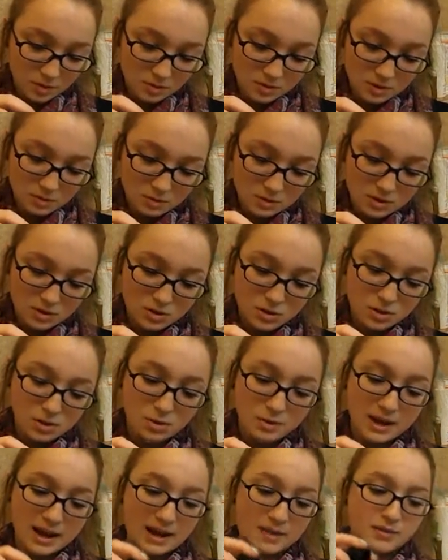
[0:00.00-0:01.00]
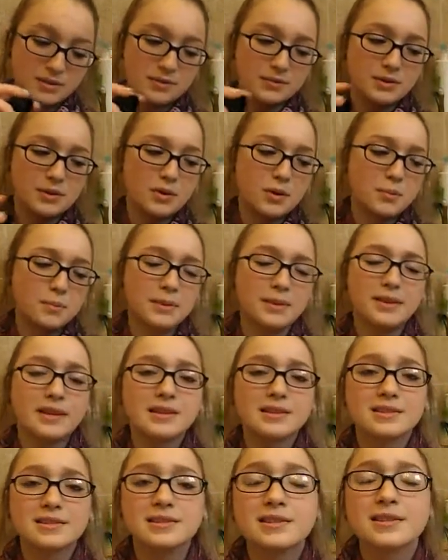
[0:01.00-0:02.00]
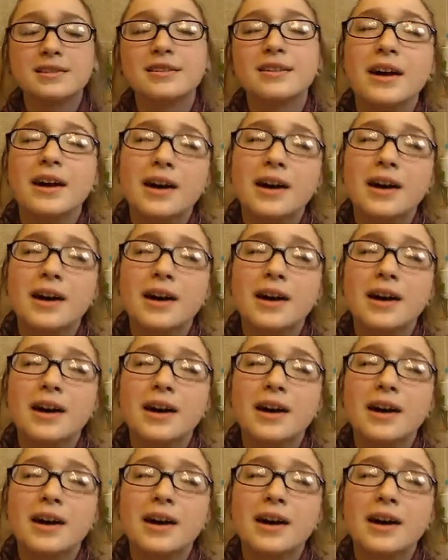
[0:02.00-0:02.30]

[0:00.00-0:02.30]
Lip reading: this one's new. I haven't even opened this.